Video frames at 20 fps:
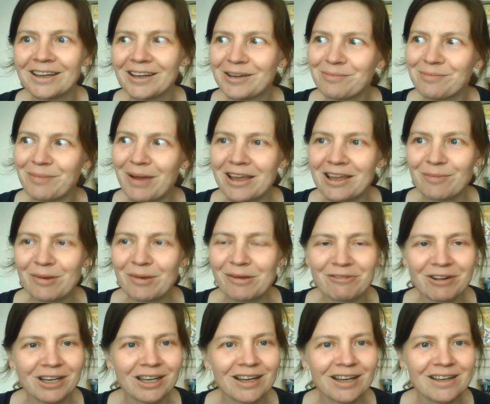making me
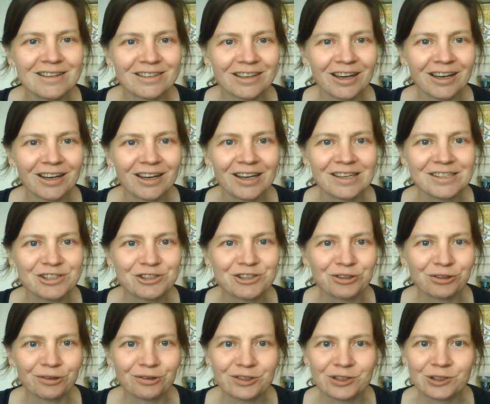realise that I need
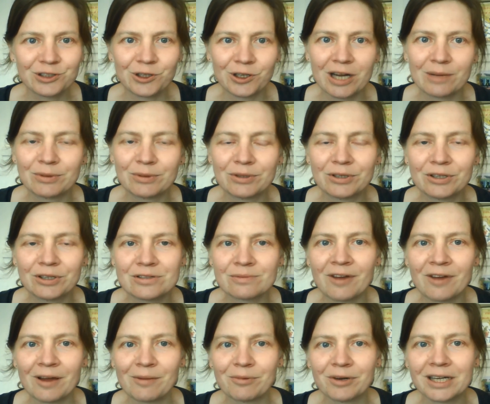to stock up on some
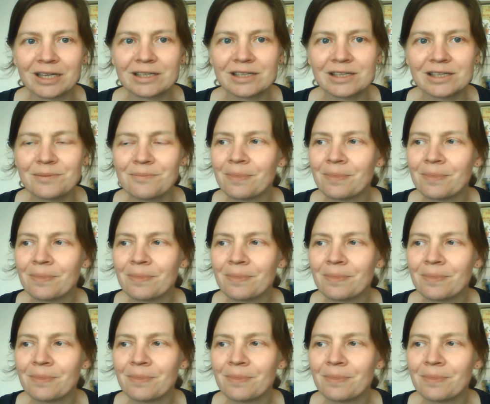fabrics.